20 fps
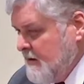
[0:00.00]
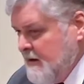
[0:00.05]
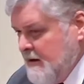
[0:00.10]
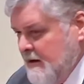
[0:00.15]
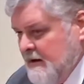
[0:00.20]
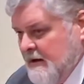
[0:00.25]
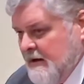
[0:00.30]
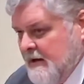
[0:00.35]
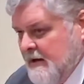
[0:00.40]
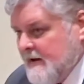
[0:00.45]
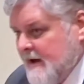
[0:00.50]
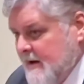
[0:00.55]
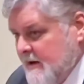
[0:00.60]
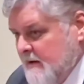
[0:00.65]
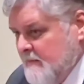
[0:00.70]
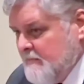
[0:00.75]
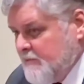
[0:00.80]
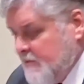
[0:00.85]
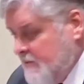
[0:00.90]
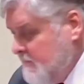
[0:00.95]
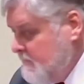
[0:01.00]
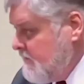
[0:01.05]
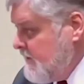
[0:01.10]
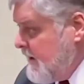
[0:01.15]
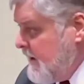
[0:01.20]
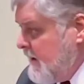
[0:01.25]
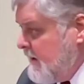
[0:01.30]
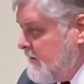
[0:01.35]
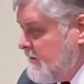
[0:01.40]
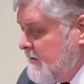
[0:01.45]
And I can prove that
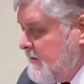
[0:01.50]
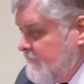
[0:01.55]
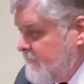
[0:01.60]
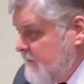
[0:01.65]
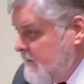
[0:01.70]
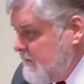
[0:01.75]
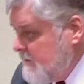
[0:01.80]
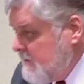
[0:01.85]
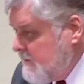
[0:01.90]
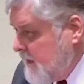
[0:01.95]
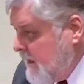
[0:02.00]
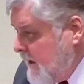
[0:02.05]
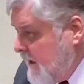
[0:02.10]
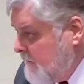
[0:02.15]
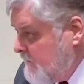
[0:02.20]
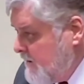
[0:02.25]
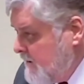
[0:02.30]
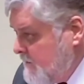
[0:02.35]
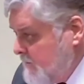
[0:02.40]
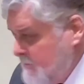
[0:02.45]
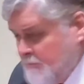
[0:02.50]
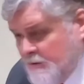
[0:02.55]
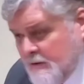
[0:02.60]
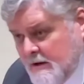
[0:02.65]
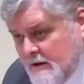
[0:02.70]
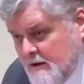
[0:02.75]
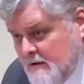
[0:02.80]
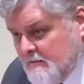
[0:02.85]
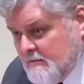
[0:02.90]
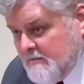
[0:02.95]
if you allow me to spray you
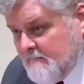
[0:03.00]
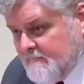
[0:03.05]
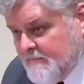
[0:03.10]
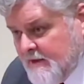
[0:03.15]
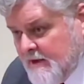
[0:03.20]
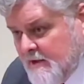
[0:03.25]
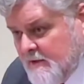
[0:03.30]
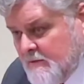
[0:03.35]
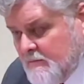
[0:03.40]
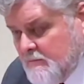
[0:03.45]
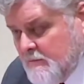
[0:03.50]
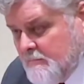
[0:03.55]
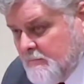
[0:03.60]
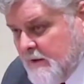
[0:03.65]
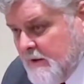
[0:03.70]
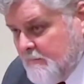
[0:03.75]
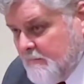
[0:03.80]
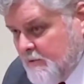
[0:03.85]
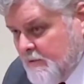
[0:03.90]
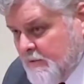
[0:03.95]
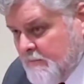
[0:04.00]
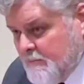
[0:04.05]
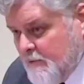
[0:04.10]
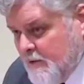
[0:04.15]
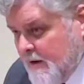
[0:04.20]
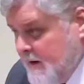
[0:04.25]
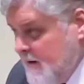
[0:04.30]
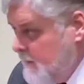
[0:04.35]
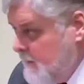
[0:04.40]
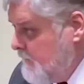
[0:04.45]
in the face with pepper spray or
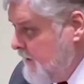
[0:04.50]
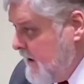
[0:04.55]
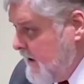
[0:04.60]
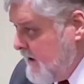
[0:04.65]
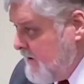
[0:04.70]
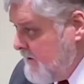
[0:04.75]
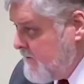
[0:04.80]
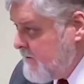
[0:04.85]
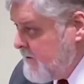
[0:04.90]
mace,